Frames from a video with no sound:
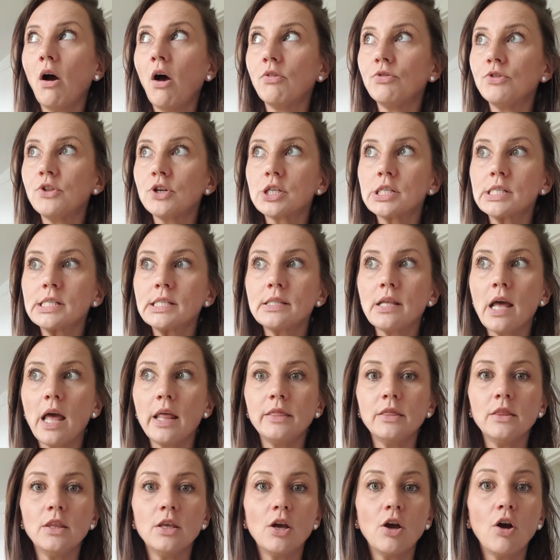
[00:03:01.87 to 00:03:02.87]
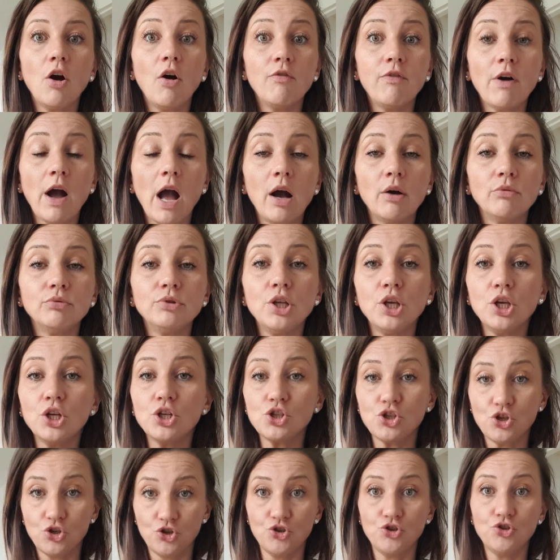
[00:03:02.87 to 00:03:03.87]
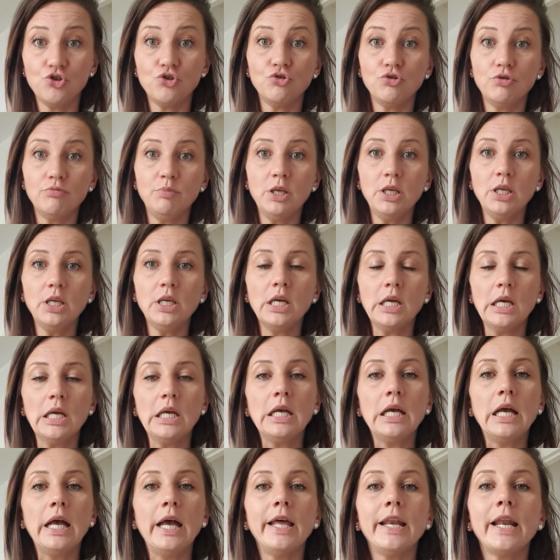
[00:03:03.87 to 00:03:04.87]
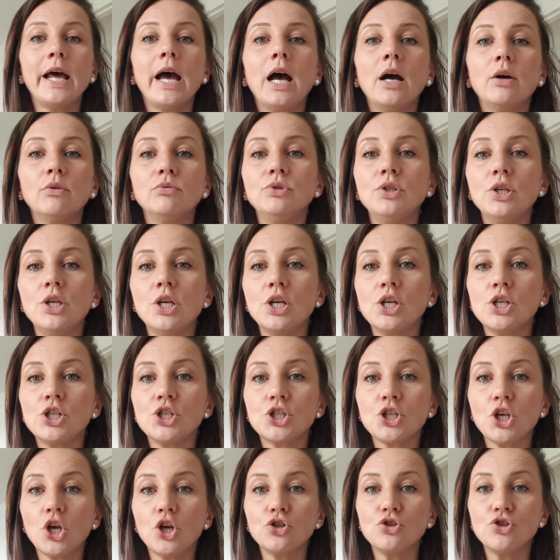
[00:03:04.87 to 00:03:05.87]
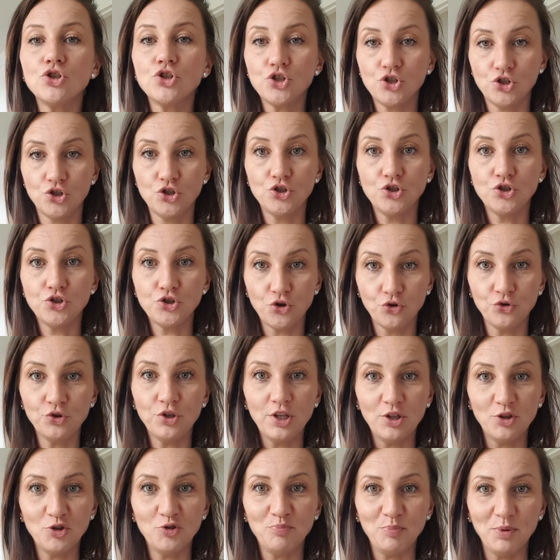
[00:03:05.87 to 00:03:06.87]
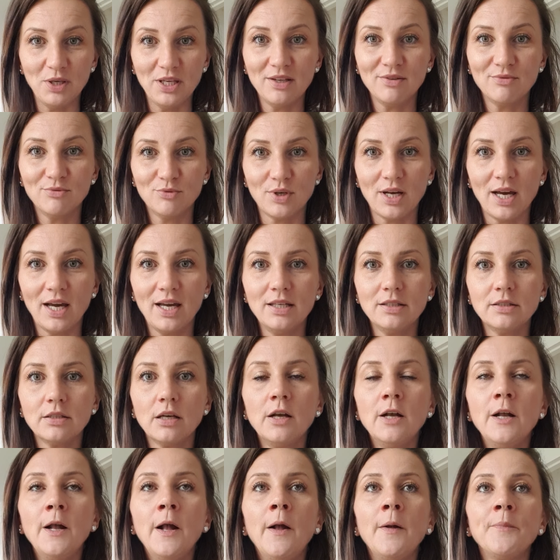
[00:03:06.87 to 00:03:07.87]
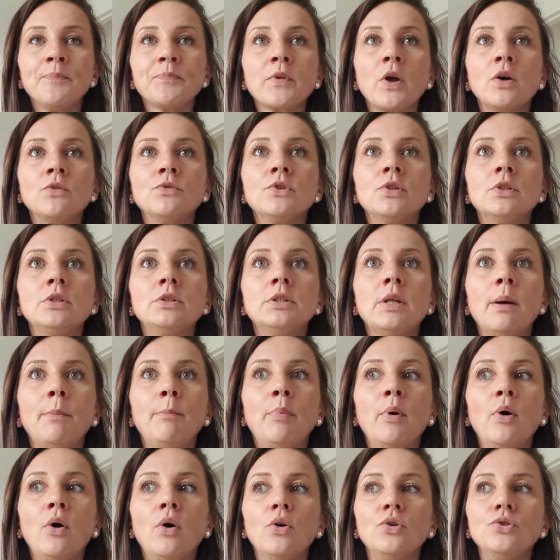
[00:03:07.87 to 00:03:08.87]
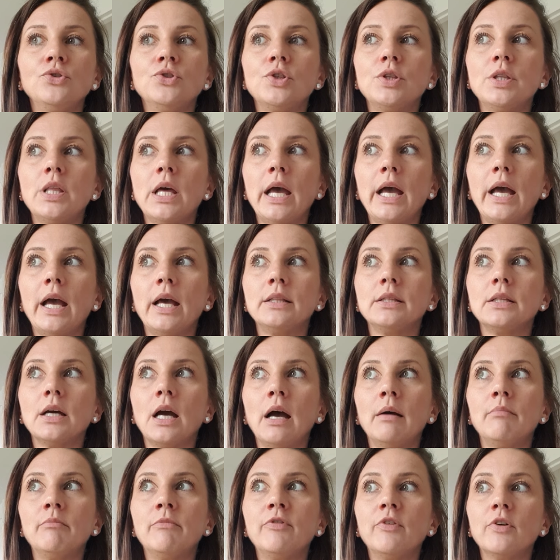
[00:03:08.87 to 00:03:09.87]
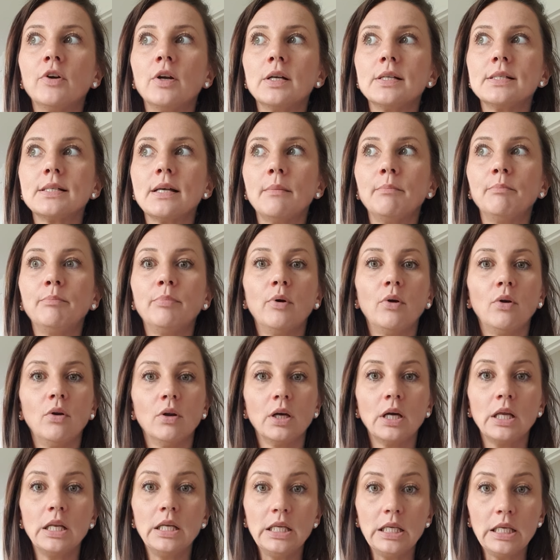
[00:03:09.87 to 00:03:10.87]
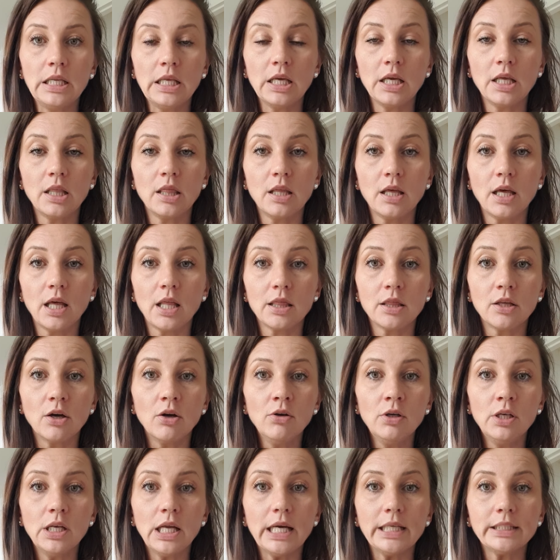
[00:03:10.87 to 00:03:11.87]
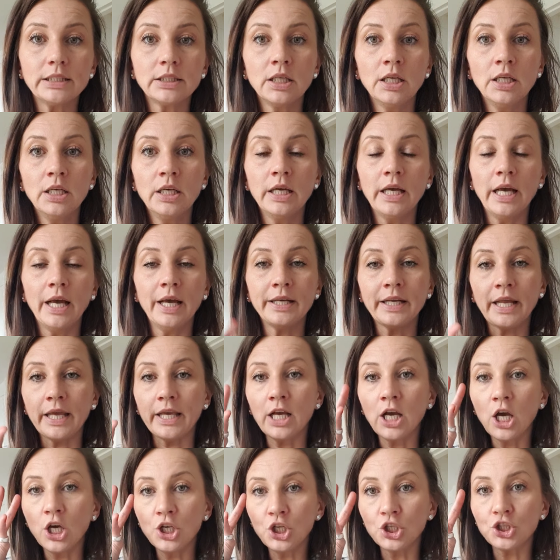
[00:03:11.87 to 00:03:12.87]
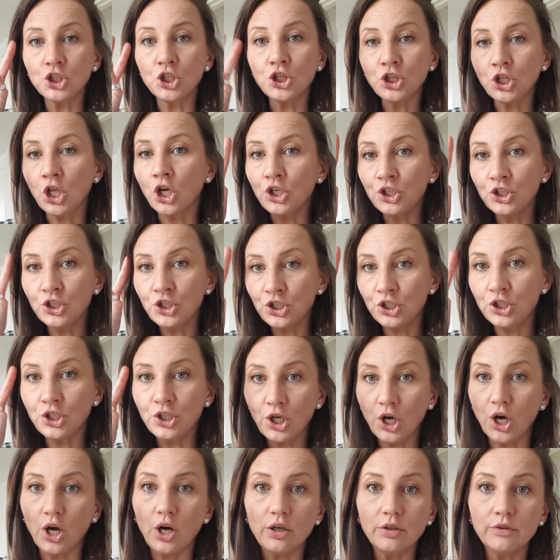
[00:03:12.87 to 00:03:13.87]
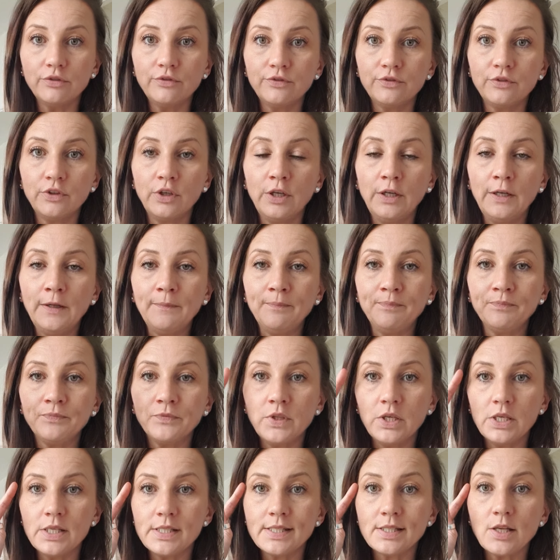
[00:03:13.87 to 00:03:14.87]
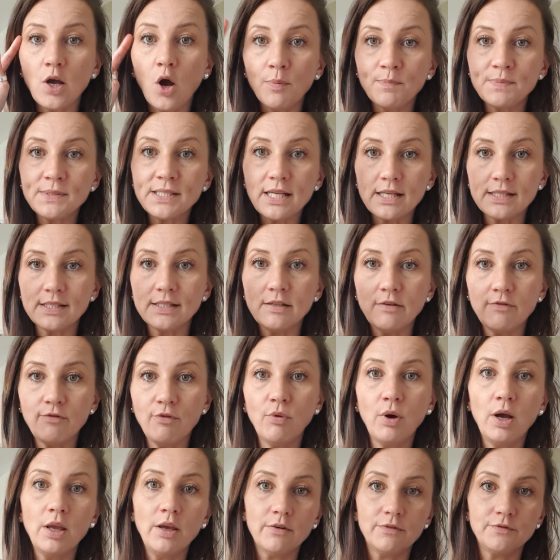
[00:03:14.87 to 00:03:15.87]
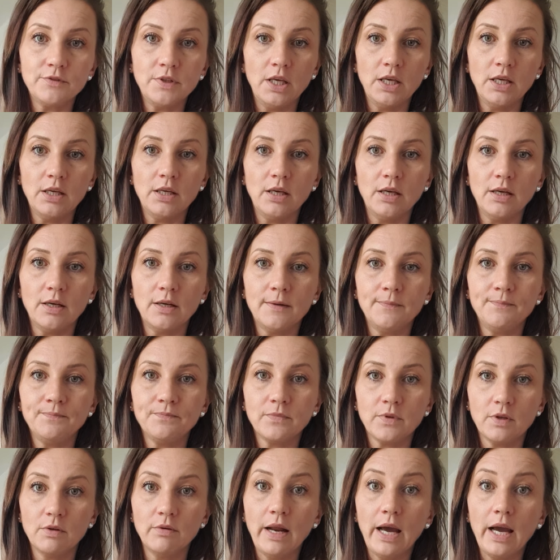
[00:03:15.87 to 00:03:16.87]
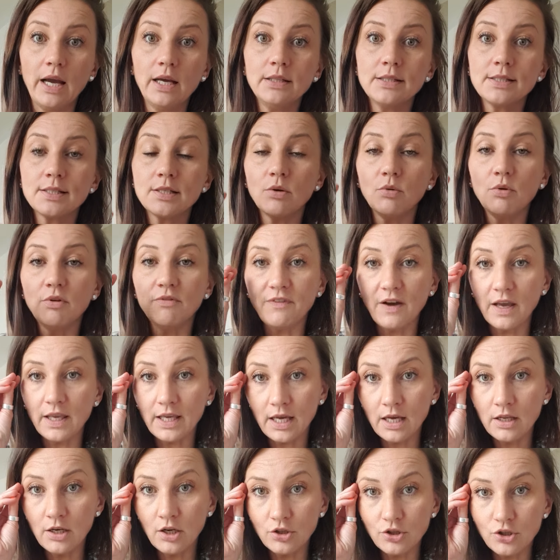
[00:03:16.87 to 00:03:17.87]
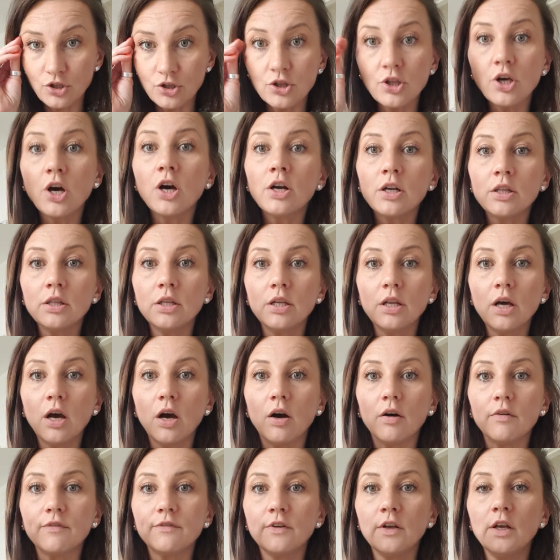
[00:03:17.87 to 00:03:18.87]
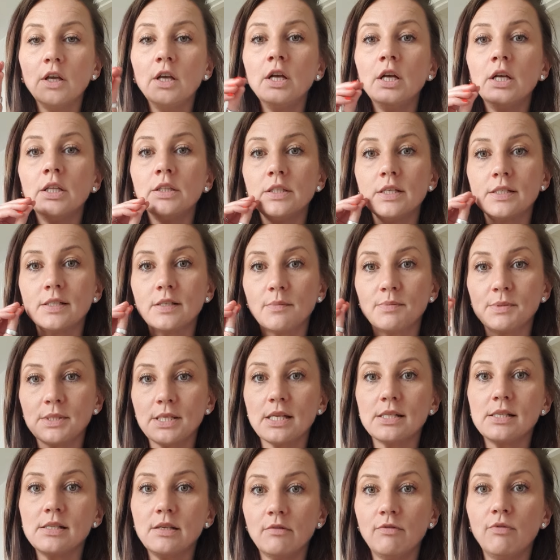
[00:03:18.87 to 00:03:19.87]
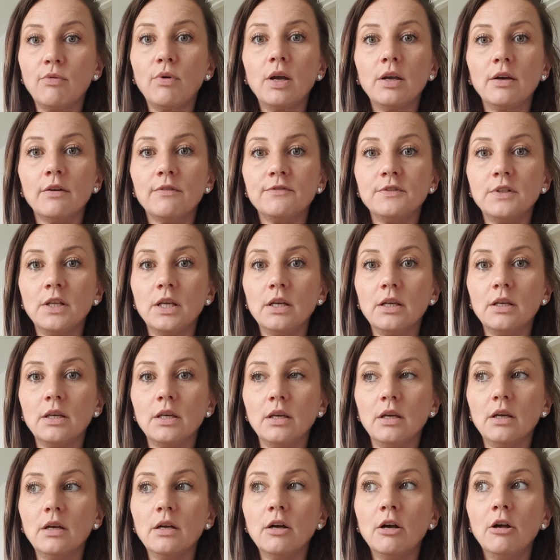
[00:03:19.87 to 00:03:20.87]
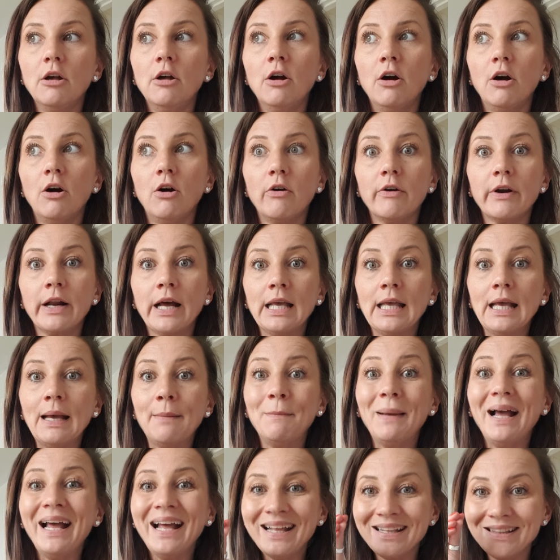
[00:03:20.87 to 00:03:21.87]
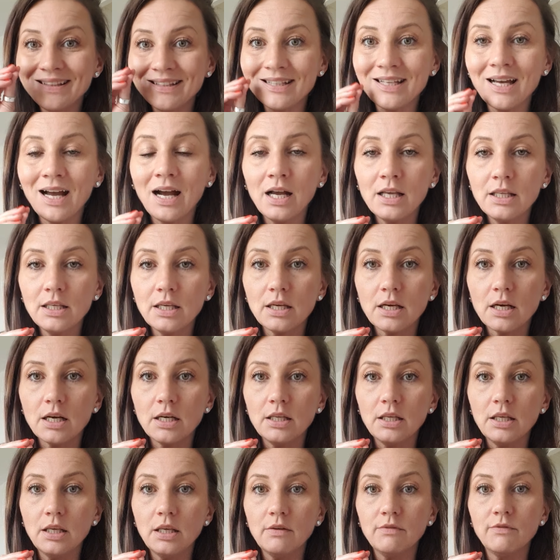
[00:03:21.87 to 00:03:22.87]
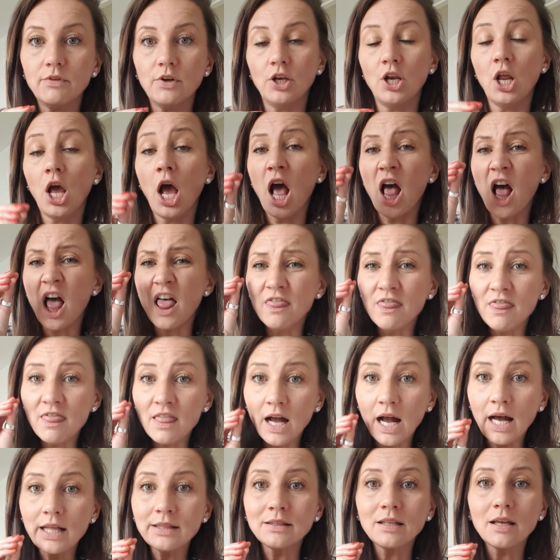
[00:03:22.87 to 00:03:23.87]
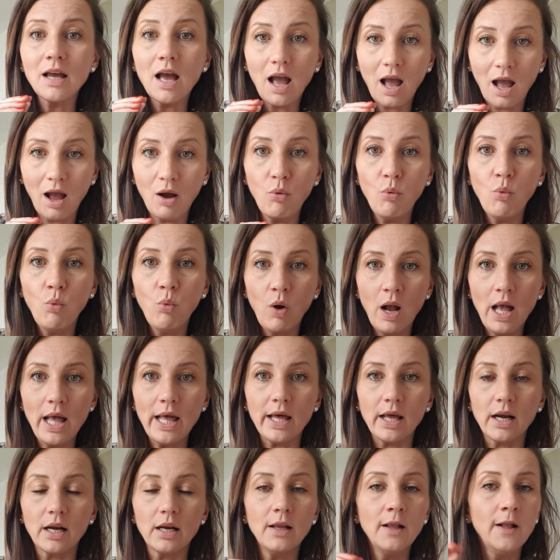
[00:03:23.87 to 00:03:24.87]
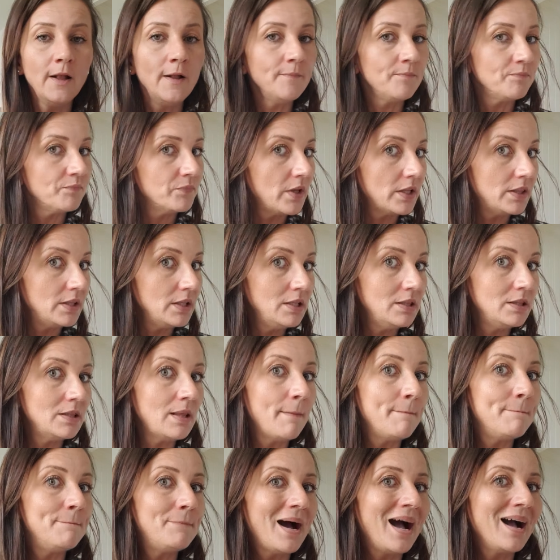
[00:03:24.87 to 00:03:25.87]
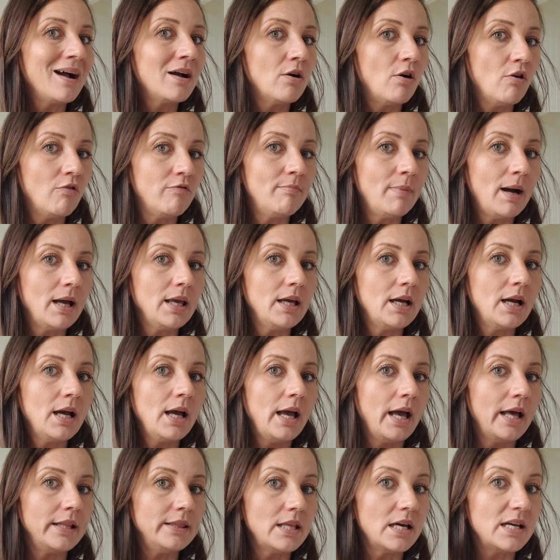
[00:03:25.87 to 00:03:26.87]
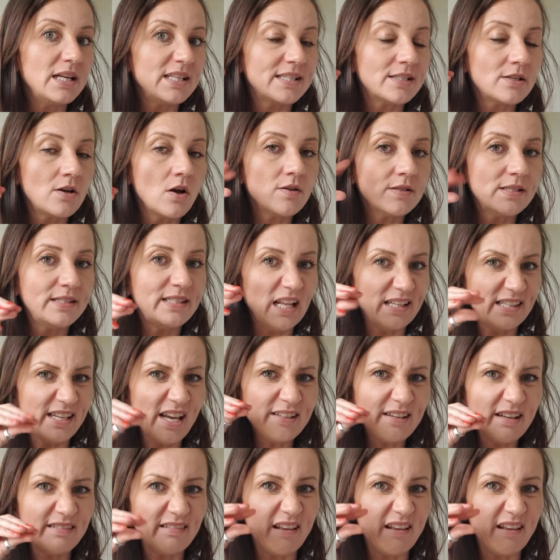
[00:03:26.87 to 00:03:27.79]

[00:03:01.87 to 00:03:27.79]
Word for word: understanding of how things should be and how things shouldn't be, right? Until the point that I'm, for example, cleaning the toilet and I cannot turn it off, this obsessive way of thinking right? So if I cannot turn it off, this obsessive way of thinking, or I am entirely even not aware that in the back of my head there is constant